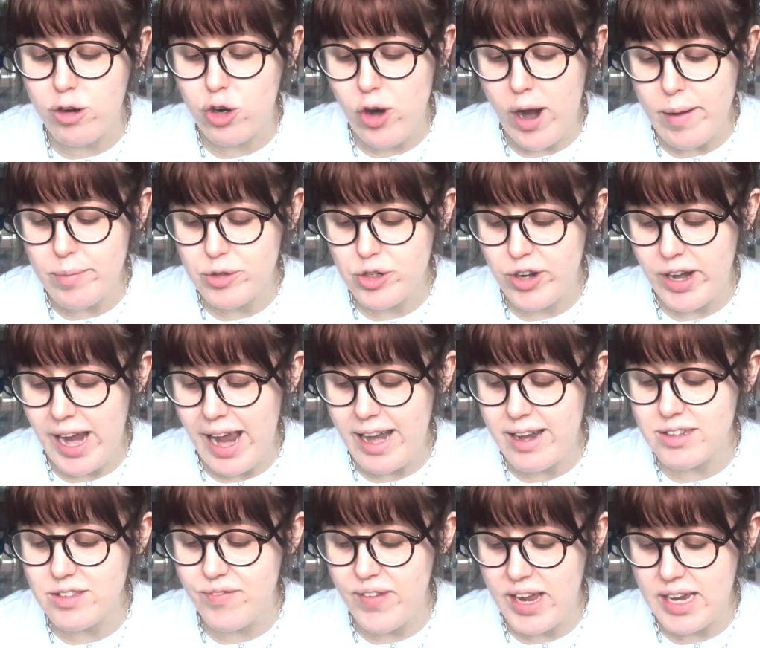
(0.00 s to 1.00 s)
Crabtree and
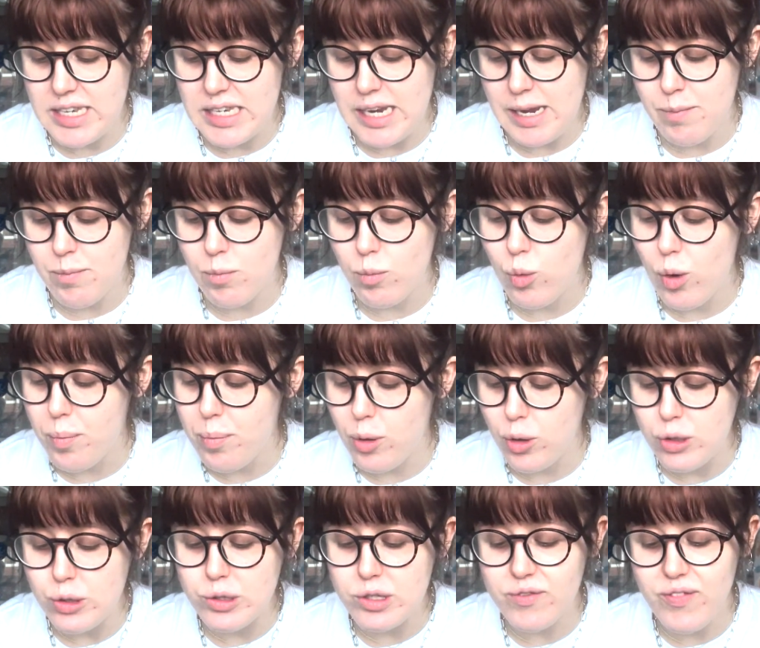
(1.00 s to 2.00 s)
his victim were
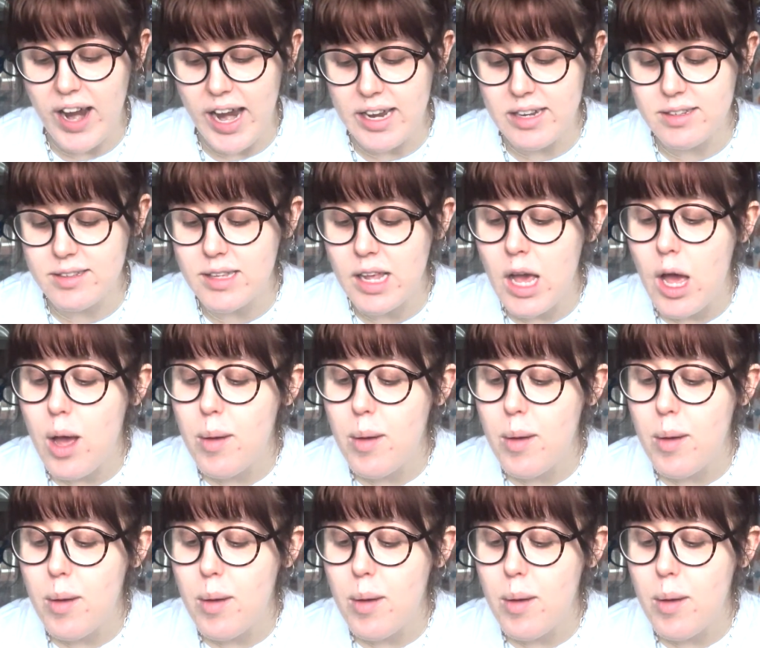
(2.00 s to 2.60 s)
Paul's friends.